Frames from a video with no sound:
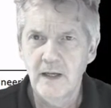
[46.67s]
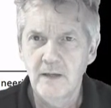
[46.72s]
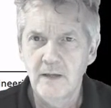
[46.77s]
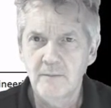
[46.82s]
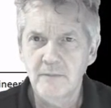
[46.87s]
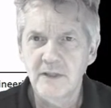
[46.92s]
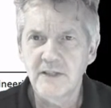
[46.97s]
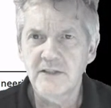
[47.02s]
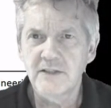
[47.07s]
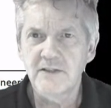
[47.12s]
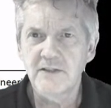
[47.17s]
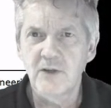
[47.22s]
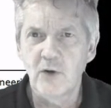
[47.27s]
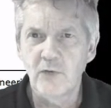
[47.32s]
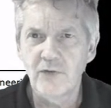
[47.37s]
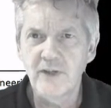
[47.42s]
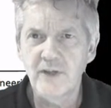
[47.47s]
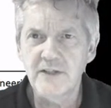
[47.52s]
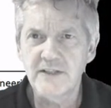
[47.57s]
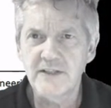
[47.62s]
Please
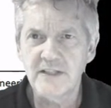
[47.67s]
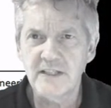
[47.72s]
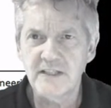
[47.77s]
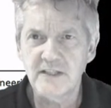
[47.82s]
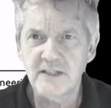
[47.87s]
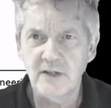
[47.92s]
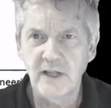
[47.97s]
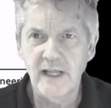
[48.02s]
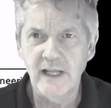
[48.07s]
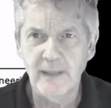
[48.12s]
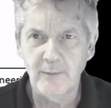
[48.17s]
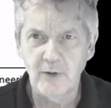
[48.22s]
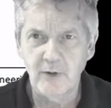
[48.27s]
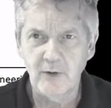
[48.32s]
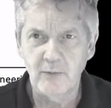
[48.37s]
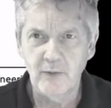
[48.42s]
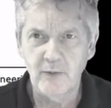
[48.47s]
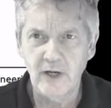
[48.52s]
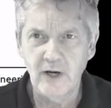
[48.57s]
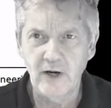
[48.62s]
note this
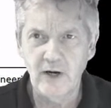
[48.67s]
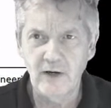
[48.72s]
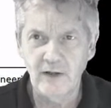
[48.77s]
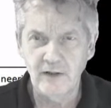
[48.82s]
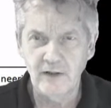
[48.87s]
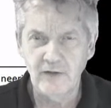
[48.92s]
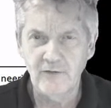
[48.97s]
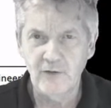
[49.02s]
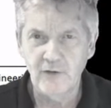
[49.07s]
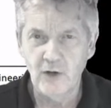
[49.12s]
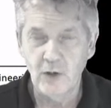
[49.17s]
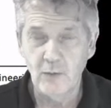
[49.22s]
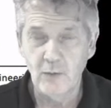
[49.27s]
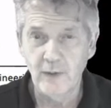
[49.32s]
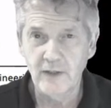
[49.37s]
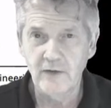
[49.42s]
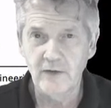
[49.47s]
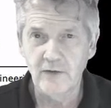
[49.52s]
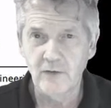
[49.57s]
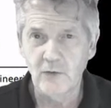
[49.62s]
disclaimer regarding the
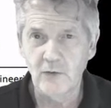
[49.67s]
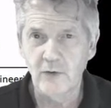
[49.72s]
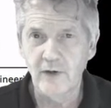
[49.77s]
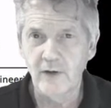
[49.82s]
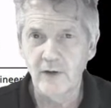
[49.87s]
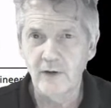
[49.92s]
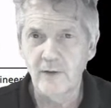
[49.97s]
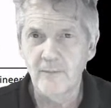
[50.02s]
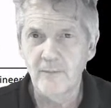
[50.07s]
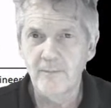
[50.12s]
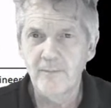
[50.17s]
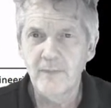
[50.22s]
following tutorial.